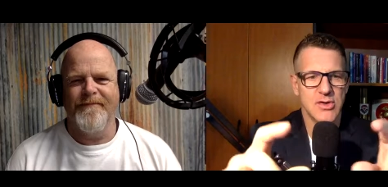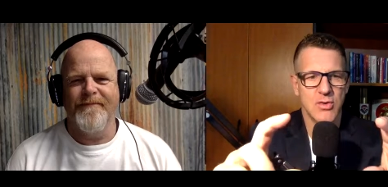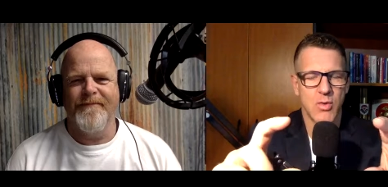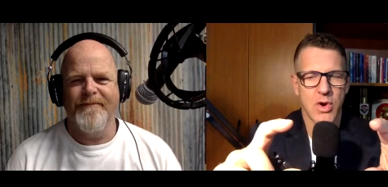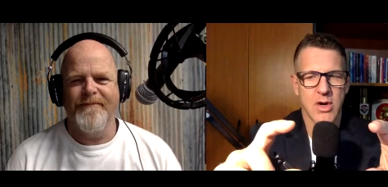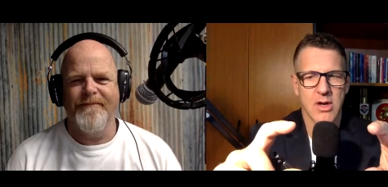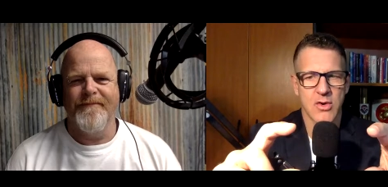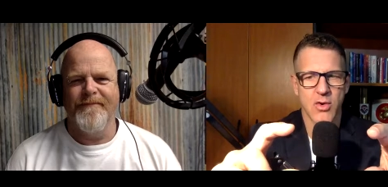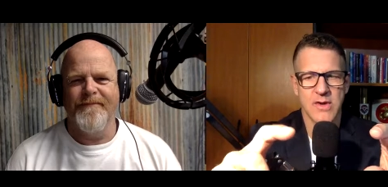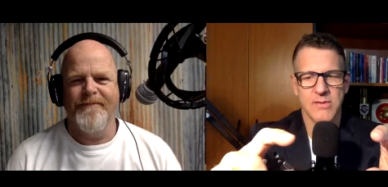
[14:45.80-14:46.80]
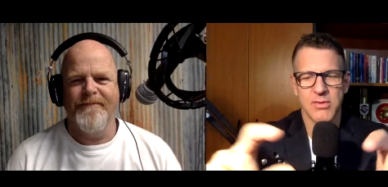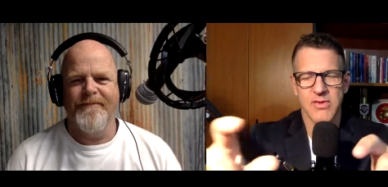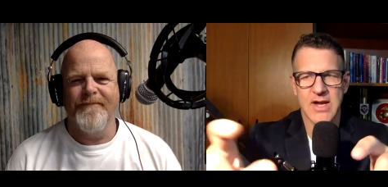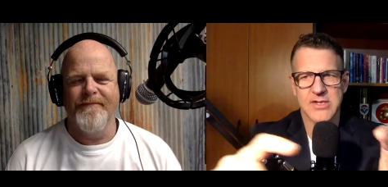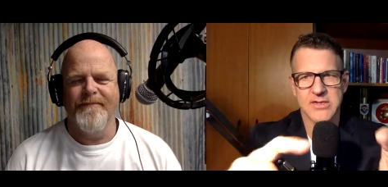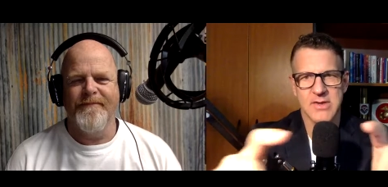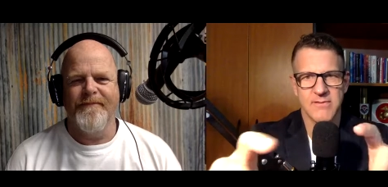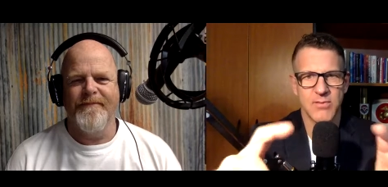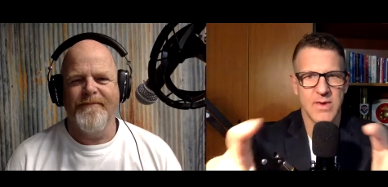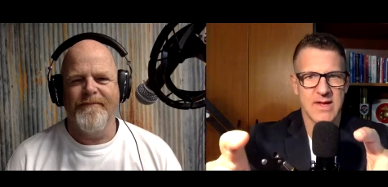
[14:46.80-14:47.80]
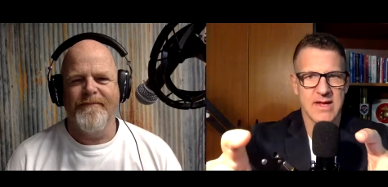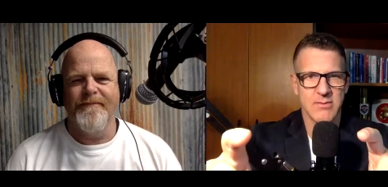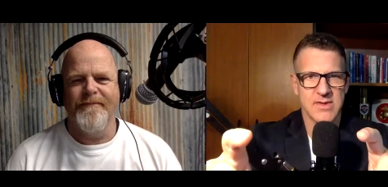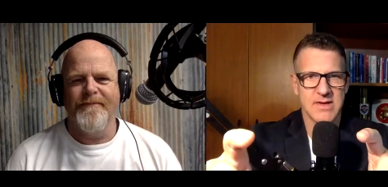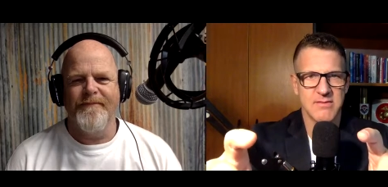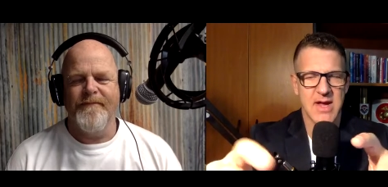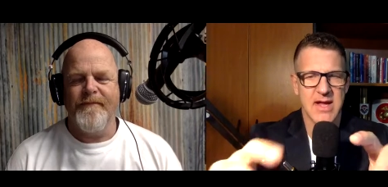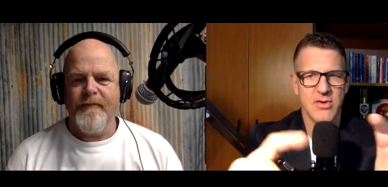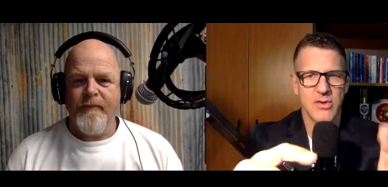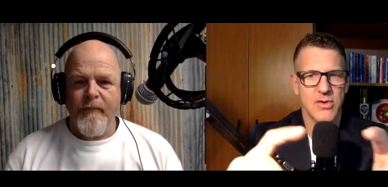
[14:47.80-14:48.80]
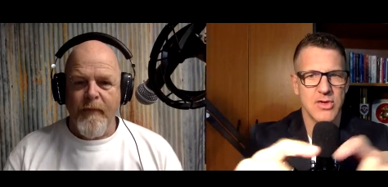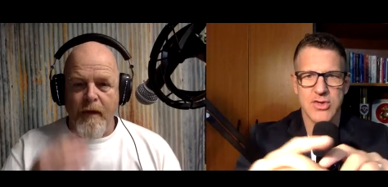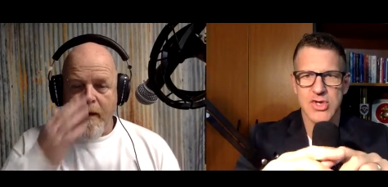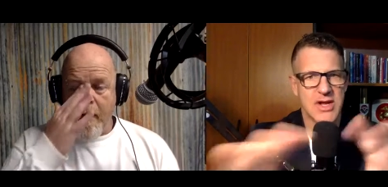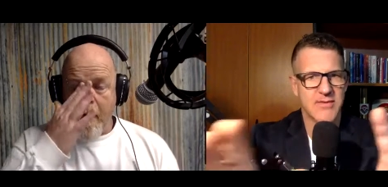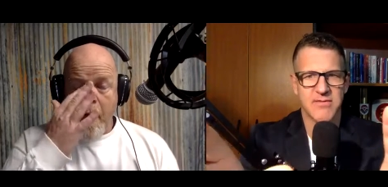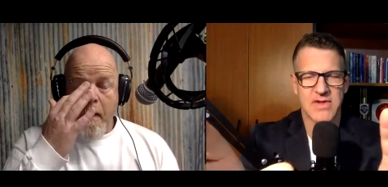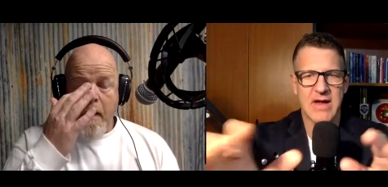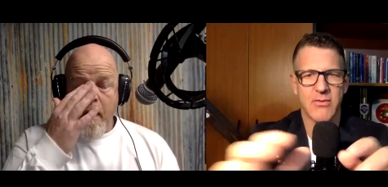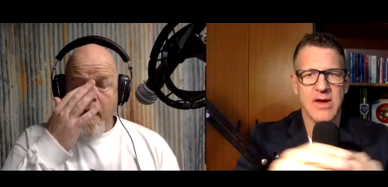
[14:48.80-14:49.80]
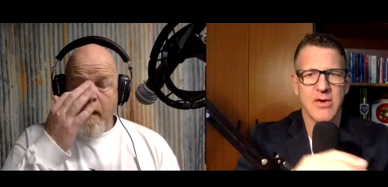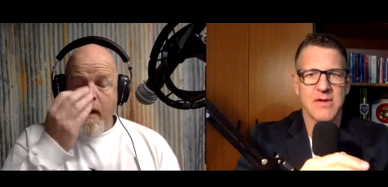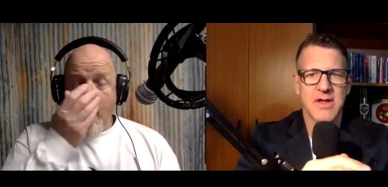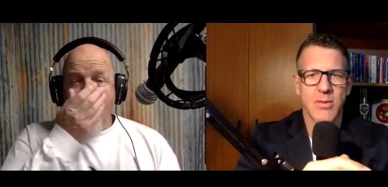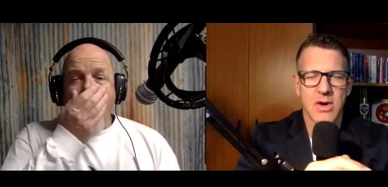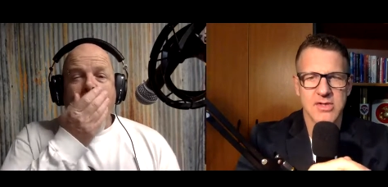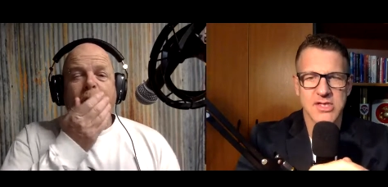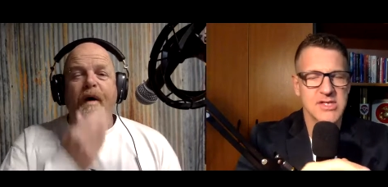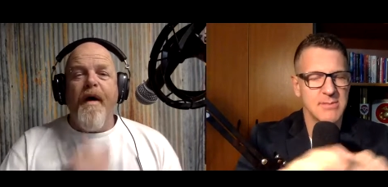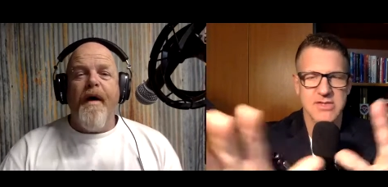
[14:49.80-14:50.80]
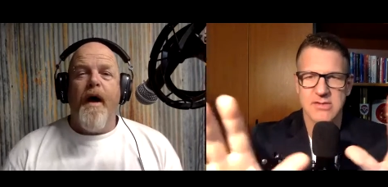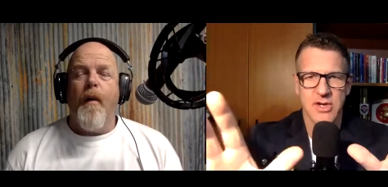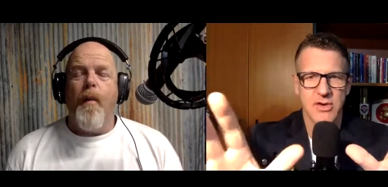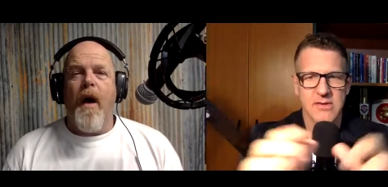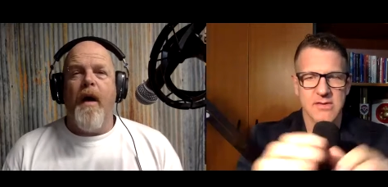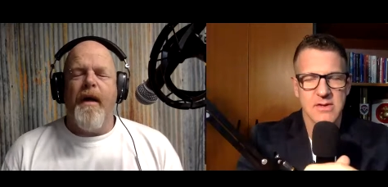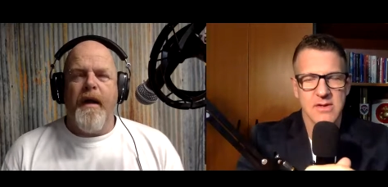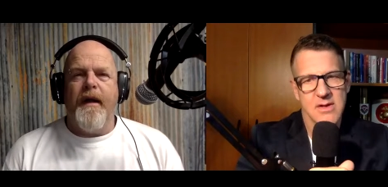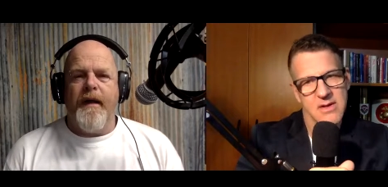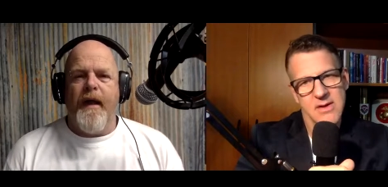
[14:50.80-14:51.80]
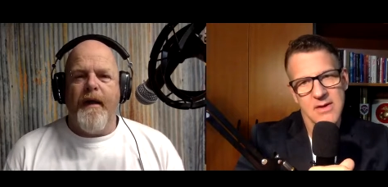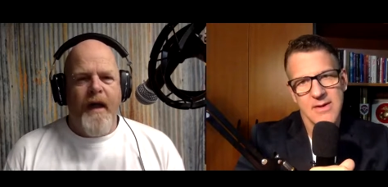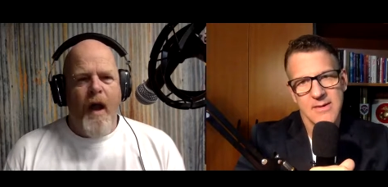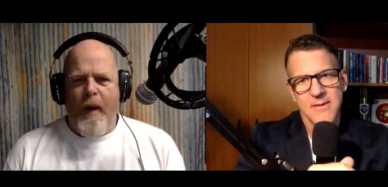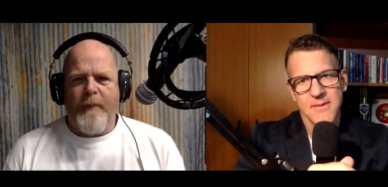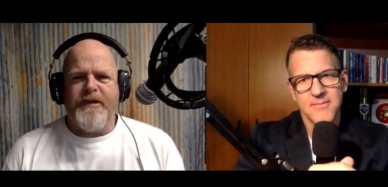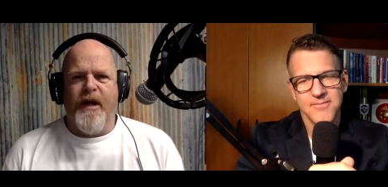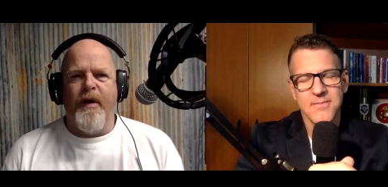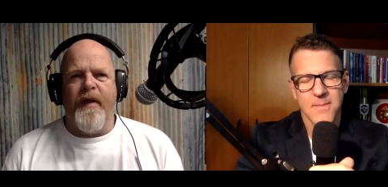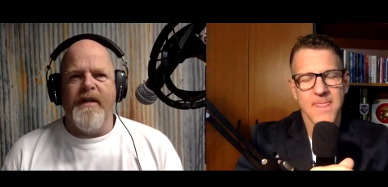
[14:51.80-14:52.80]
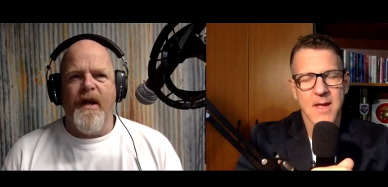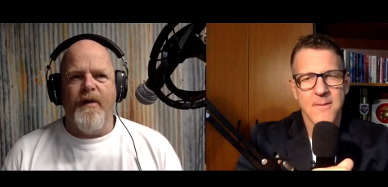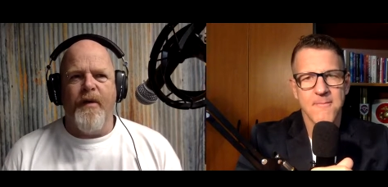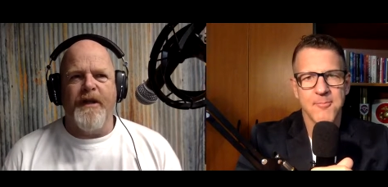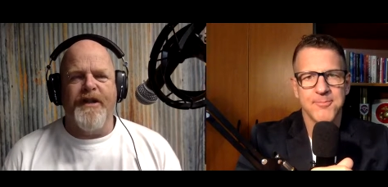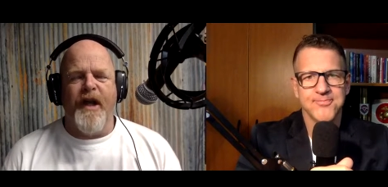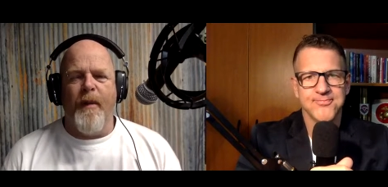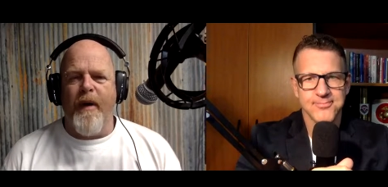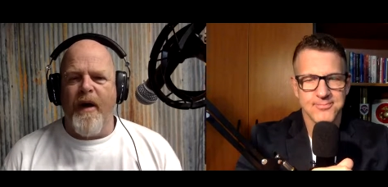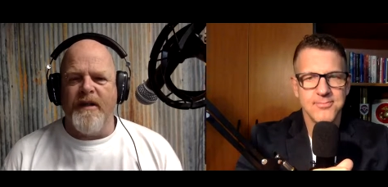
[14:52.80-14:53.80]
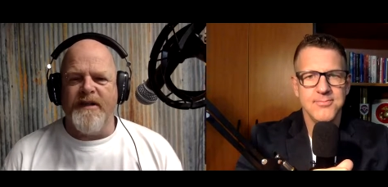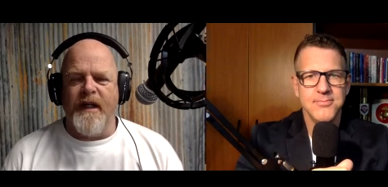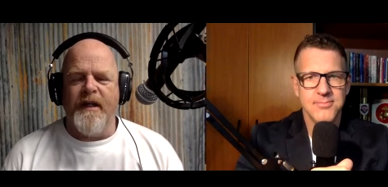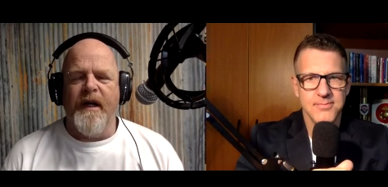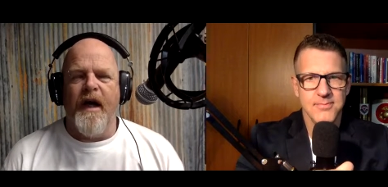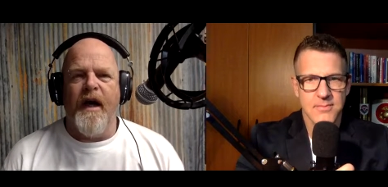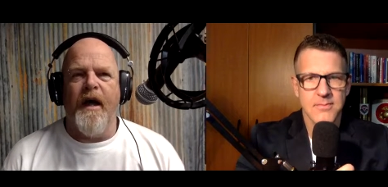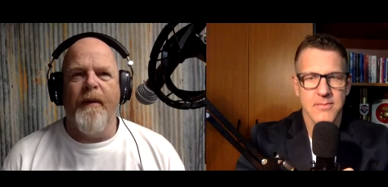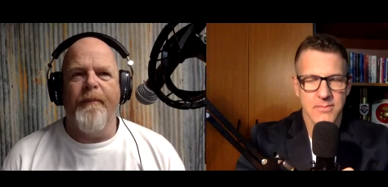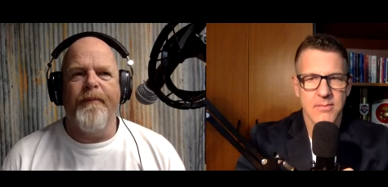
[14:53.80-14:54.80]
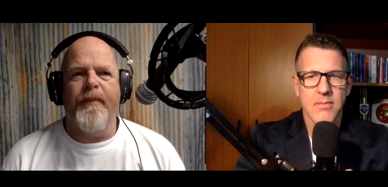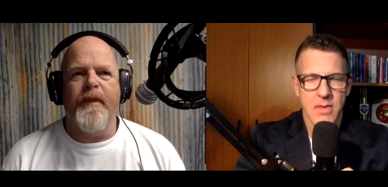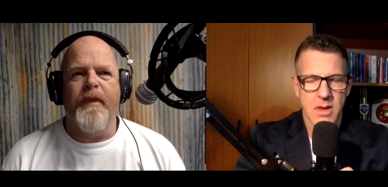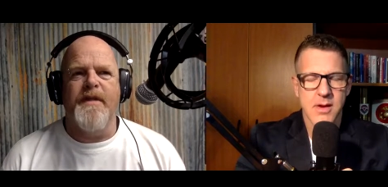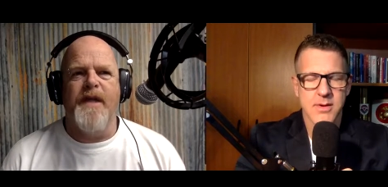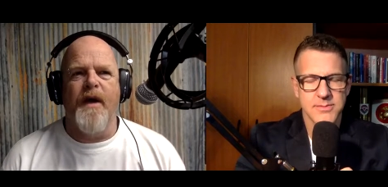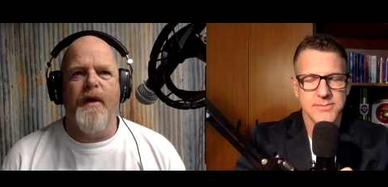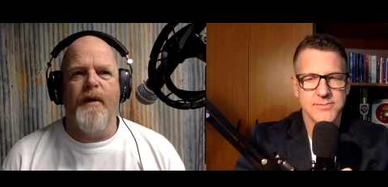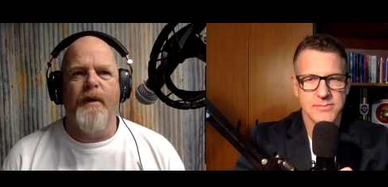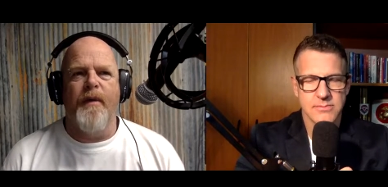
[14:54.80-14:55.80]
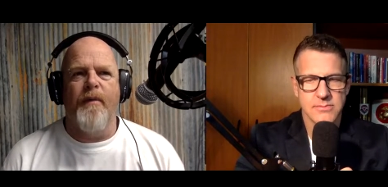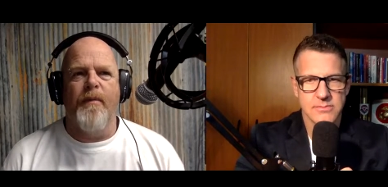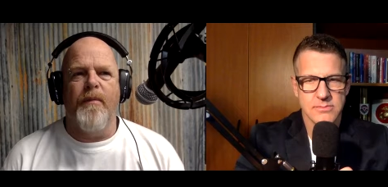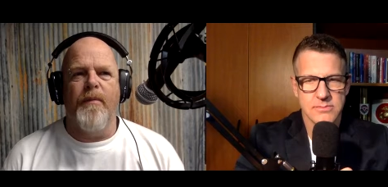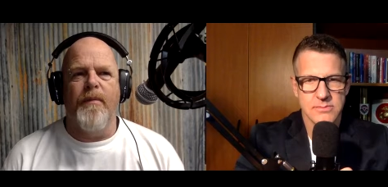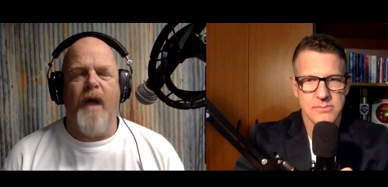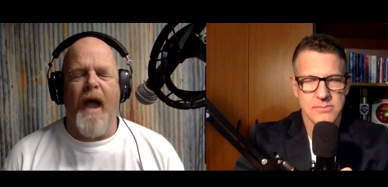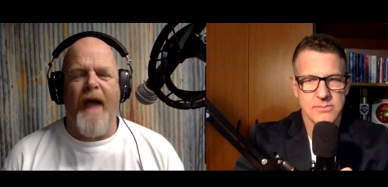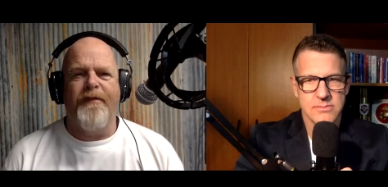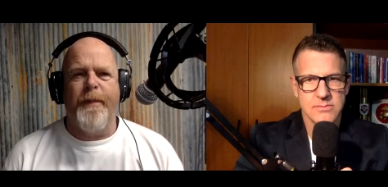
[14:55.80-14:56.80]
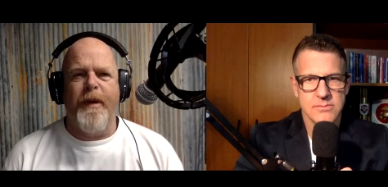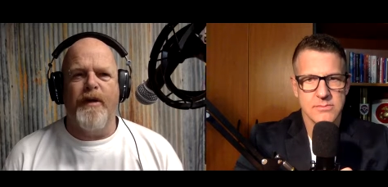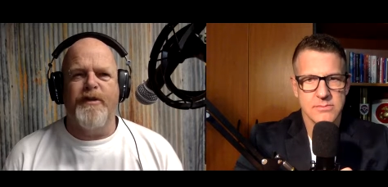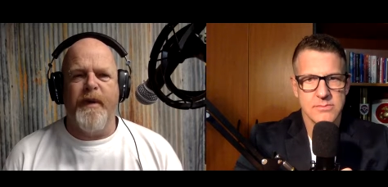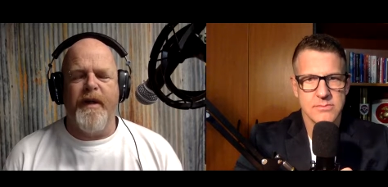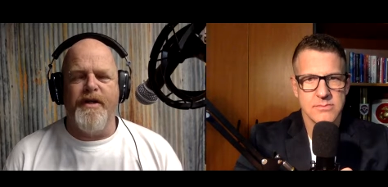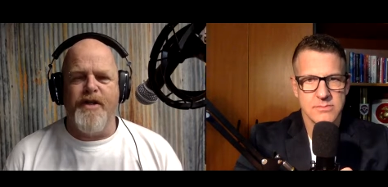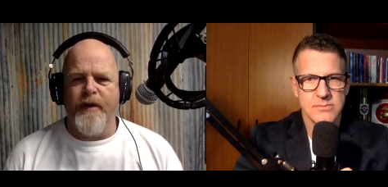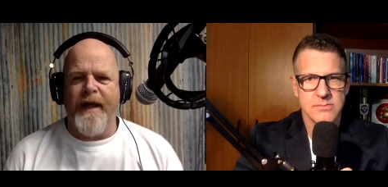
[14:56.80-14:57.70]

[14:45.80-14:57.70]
Speaker 1: you work according to percentages of what they what they spend or do you have a flat rate or how's that work just i'm just curious
Speaker 2: no absolutely there's no question i won't answer um, so i have to be honest with you john